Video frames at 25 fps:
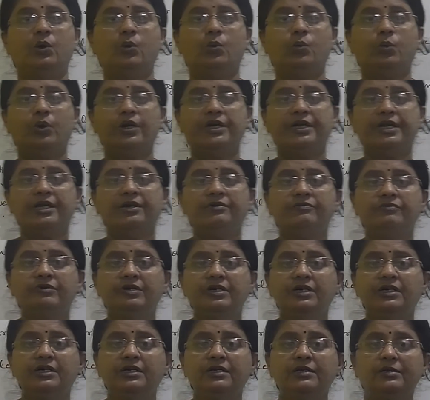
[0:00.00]
Whatever
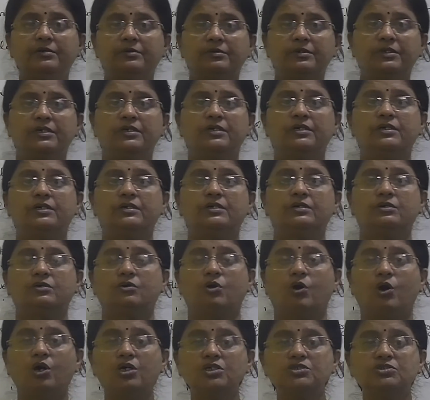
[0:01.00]
the
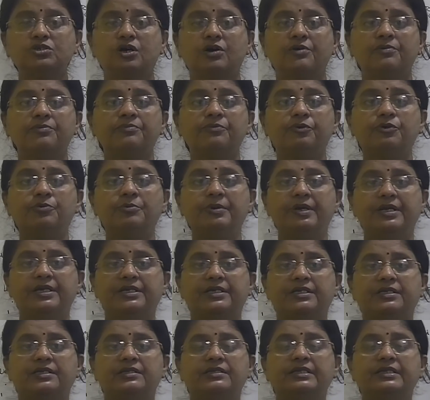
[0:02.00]
cause of movement,